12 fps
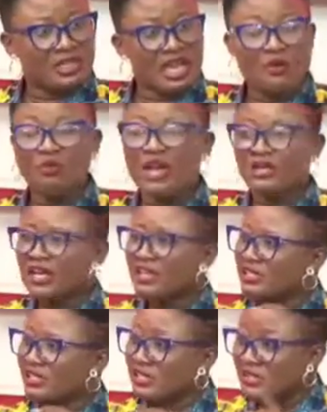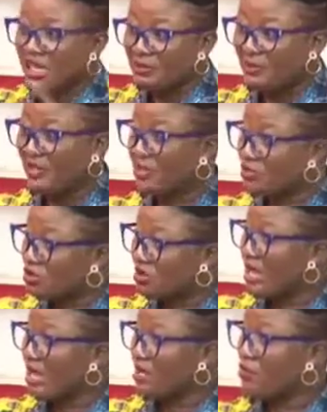And it's the same thing
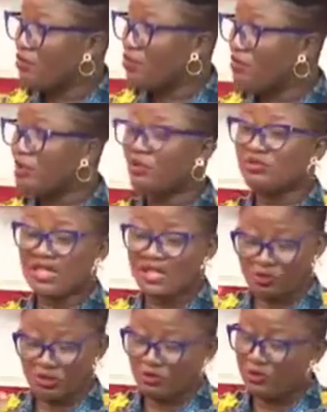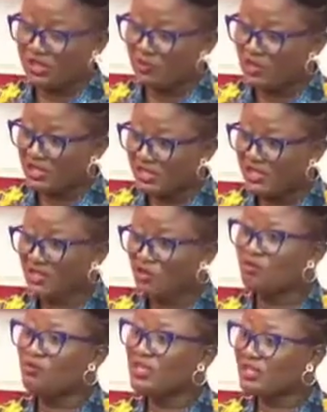today. They don't take responsibility.
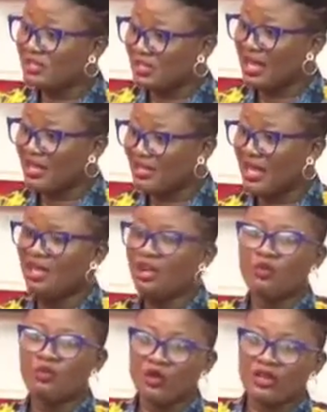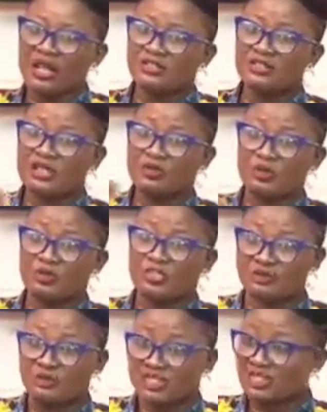Humans like that. We don't like to take
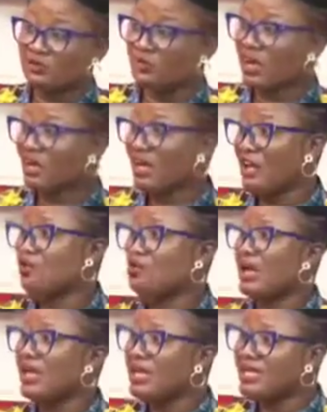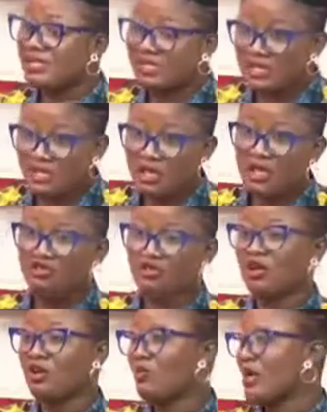responsibilities for our life. You are lazy, you
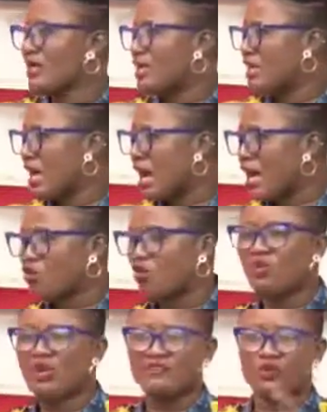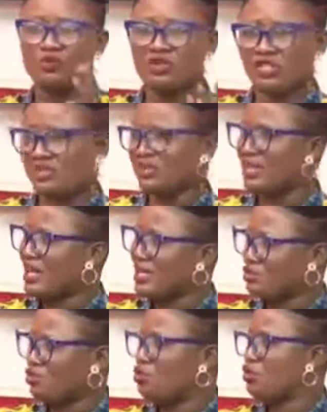are not working hard, or whatever reason that
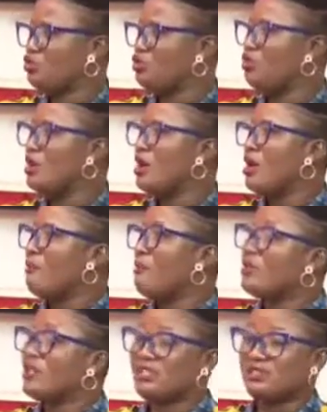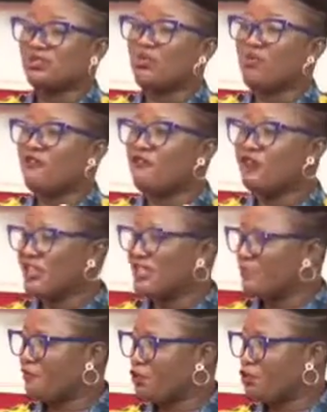has to do with you. But it's so
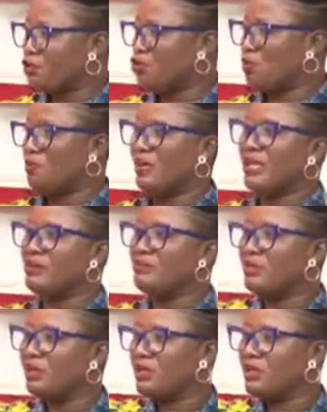convenient for you to blame